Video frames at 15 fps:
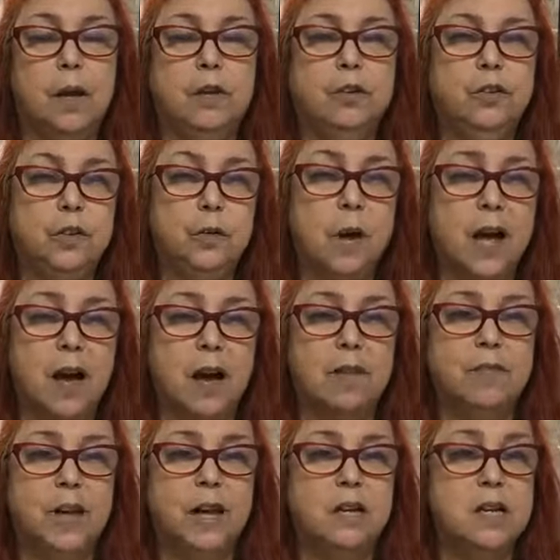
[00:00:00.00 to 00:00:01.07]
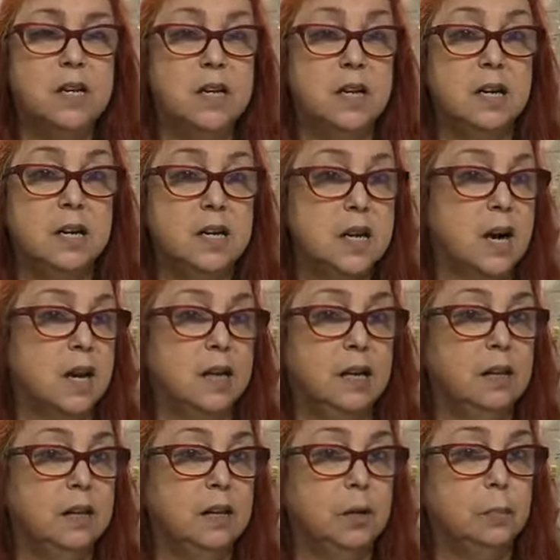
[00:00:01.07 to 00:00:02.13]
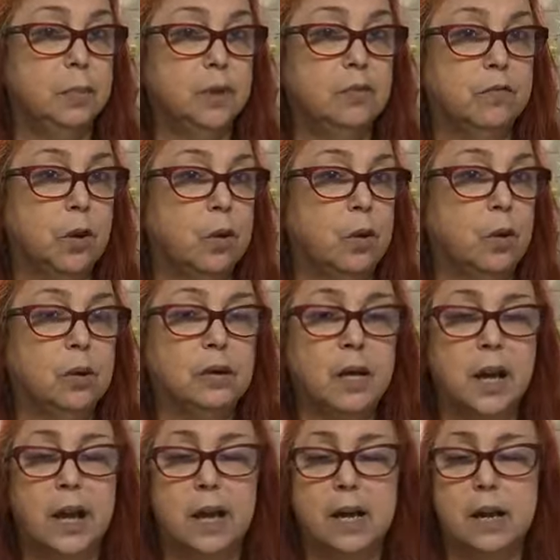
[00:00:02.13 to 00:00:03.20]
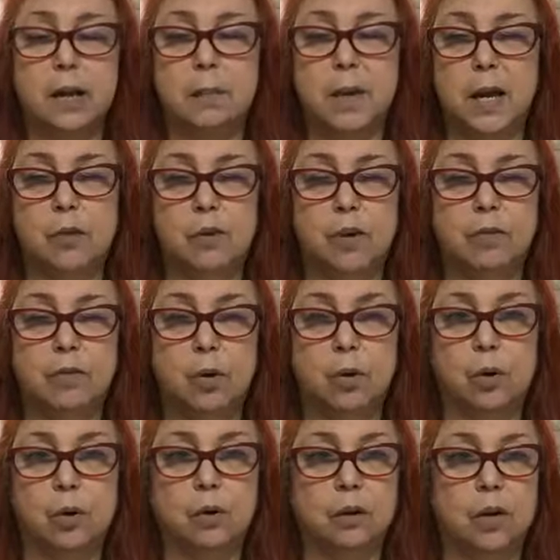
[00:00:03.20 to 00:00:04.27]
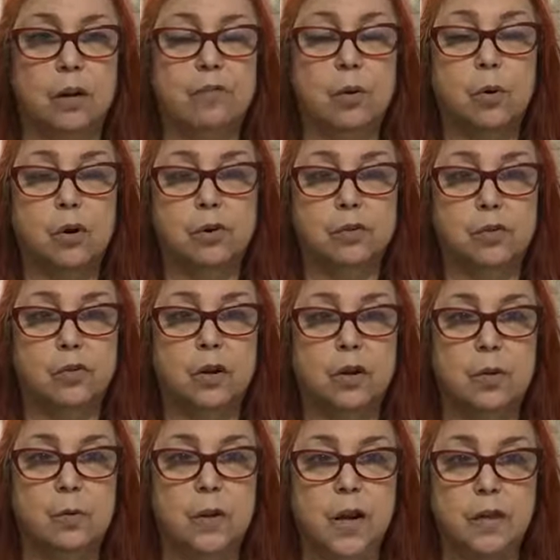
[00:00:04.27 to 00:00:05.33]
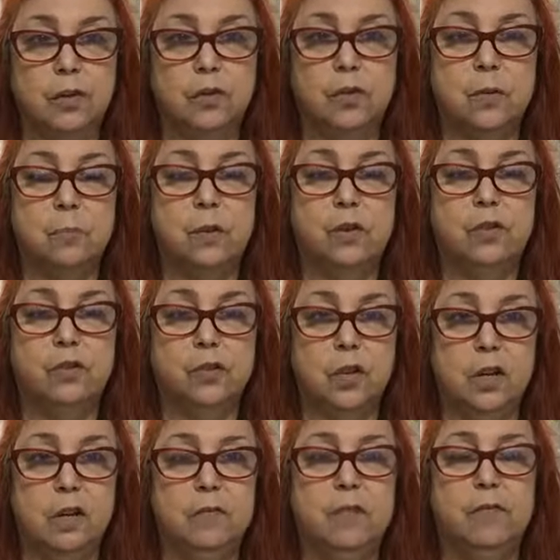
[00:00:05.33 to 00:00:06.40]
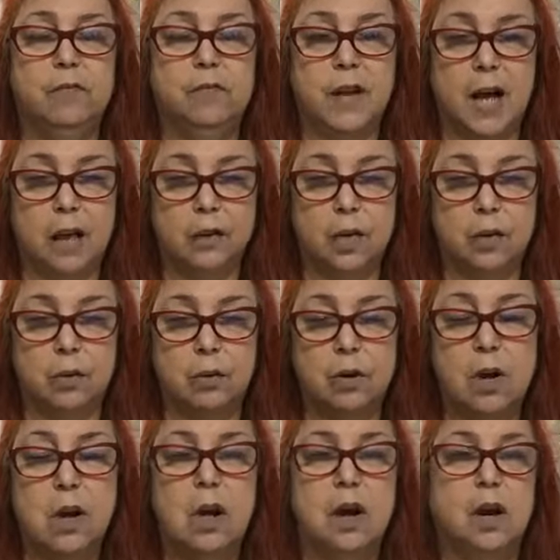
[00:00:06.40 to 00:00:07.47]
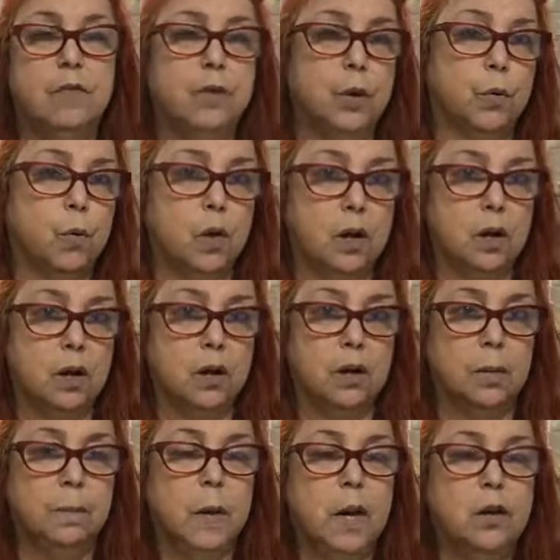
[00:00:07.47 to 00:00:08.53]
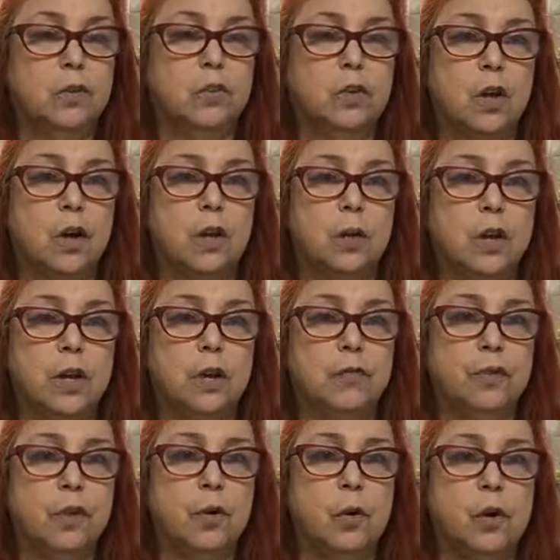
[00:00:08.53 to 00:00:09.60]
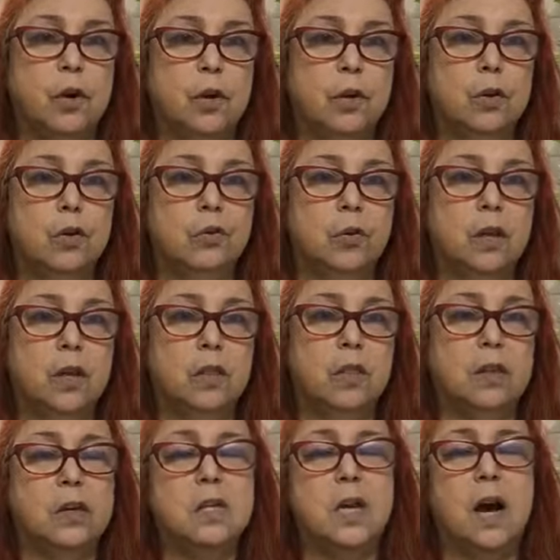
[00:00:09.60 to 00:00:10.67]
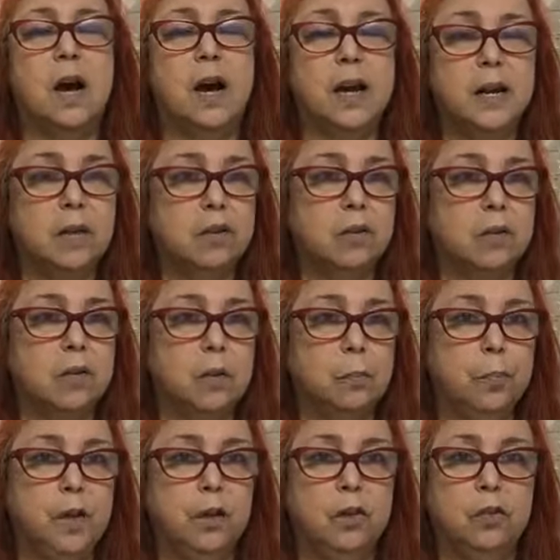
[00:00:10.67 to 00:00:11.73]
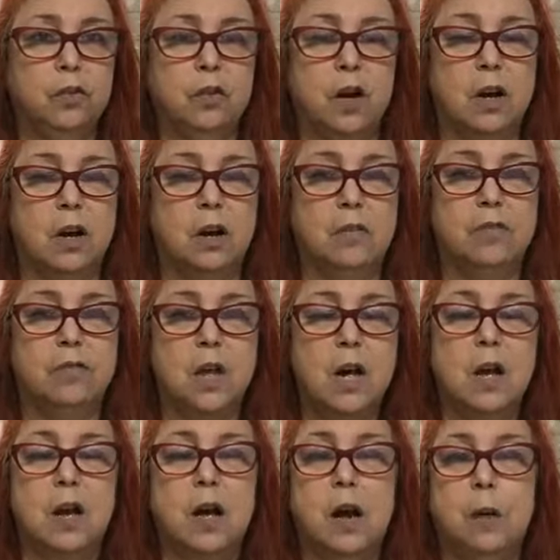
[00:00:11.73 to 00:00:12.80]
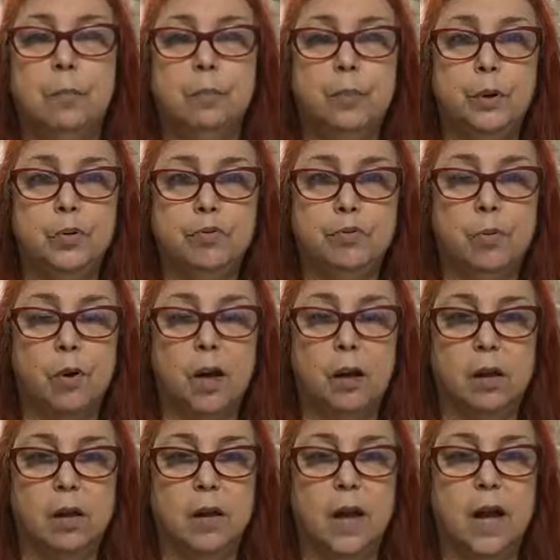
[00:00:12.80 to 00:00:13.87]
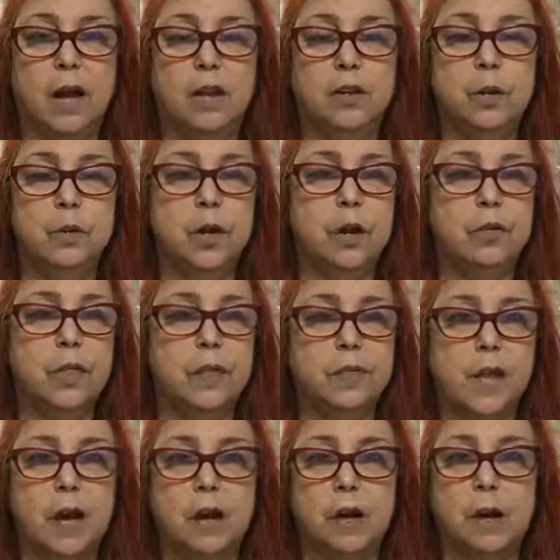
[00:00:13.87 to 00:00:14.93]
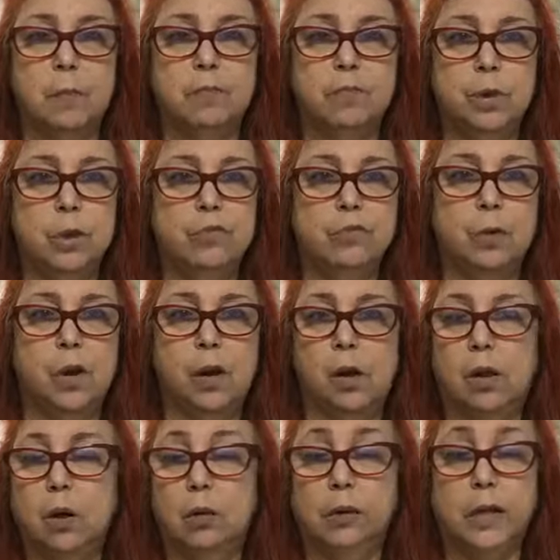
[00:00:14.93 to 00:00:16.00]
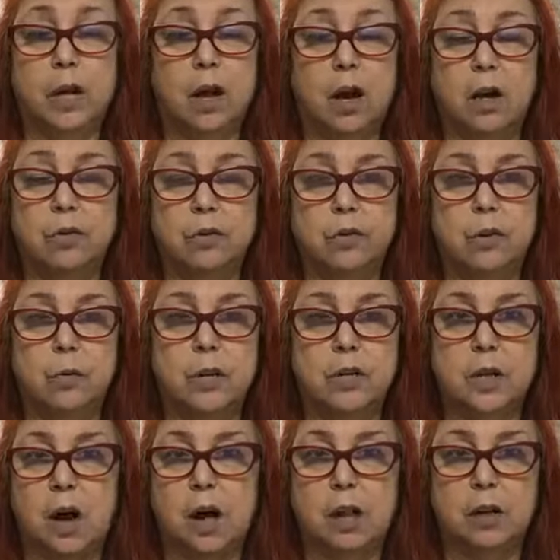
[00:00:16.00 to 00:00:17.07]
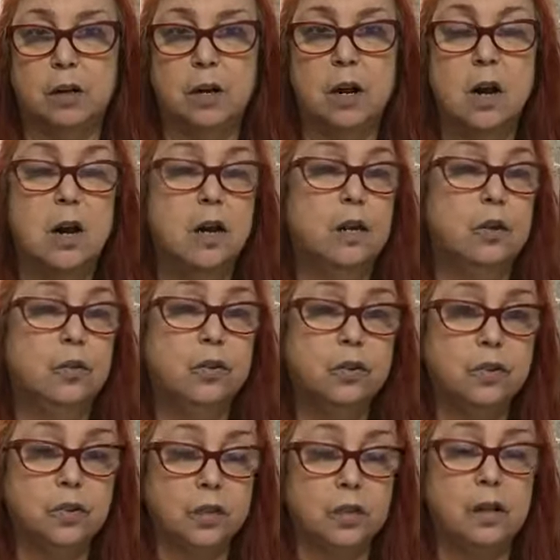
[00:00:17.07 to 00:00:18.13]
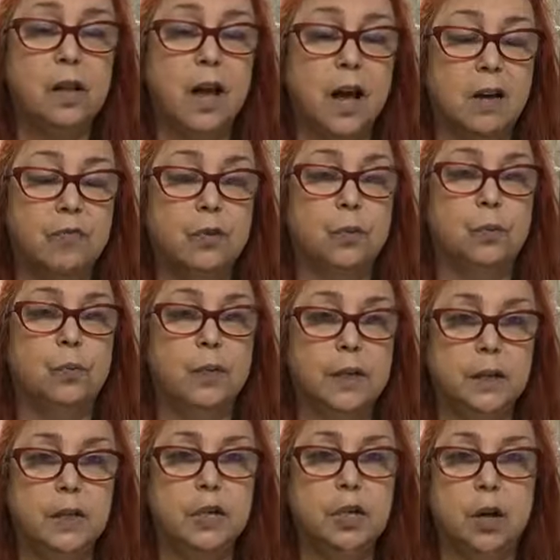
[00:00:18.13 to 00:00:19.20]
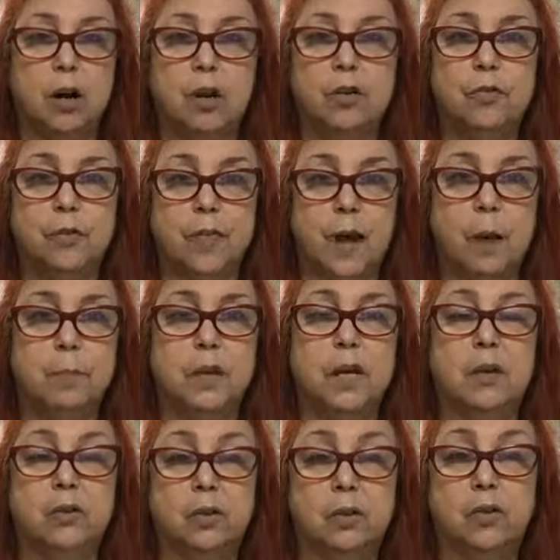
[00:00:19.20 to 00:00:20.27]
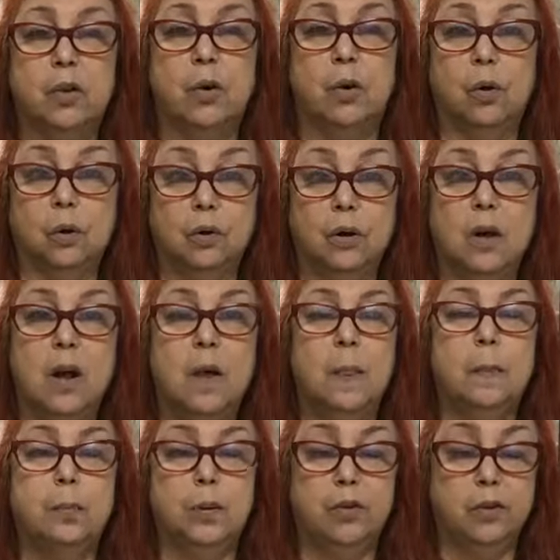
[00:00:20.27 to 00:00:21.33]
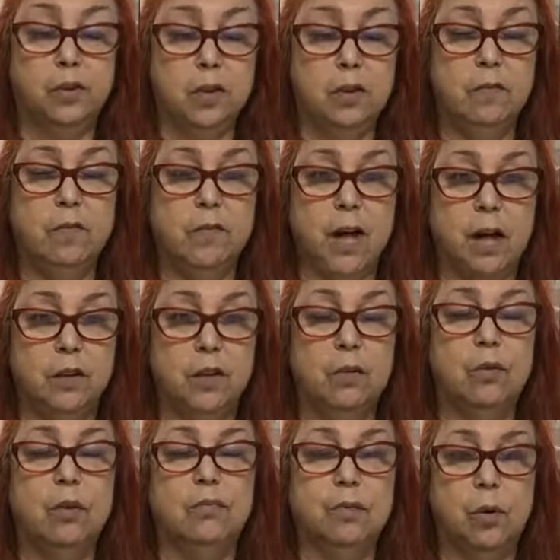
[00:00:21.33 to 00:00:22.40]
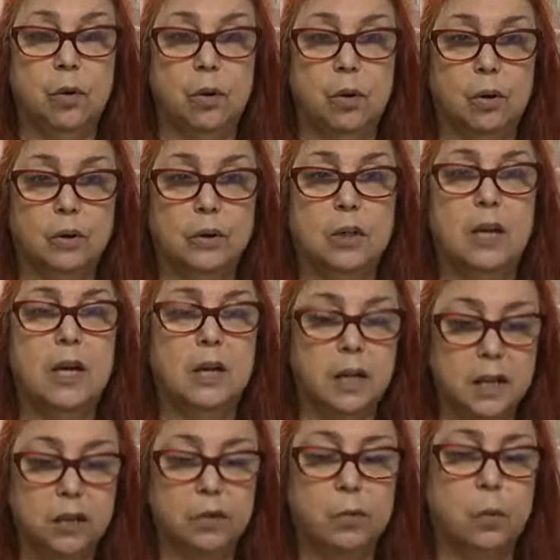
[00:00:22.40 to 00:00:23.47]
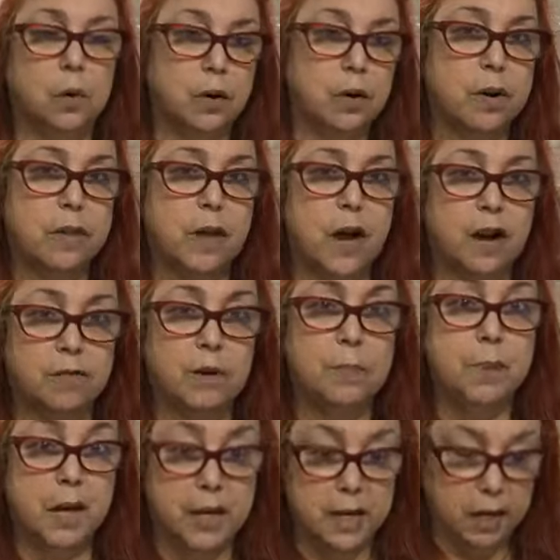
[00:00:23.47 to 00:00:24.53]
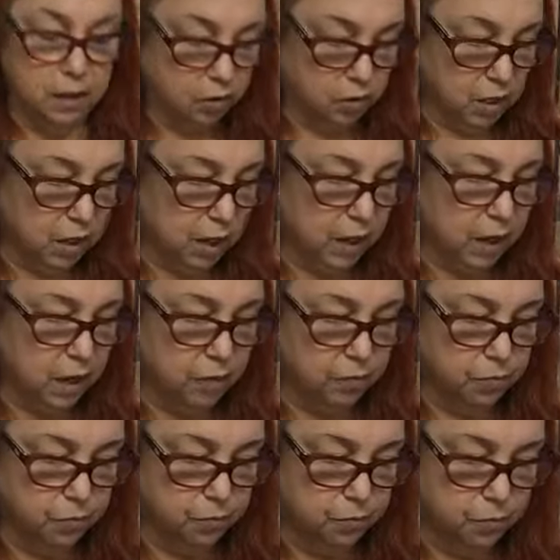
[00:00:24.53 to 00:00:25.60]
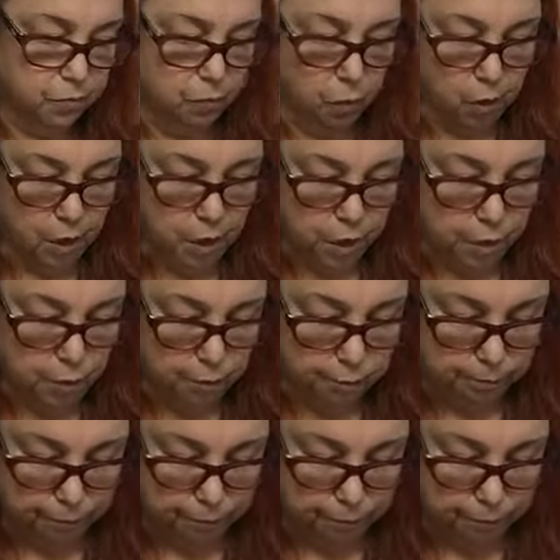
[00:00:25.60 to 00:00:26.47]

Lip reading: Do you have a teeny tiny little bit of gold? Any amount of gold, of course, is going to raise the perceived value of your work. So if you are using the tiniest little piece of kombu foil, and you know that that kombu foil only cost you $1, you still have to really charge for that because it's gold. The perceived value of gold is worth every penny it's going to get for you.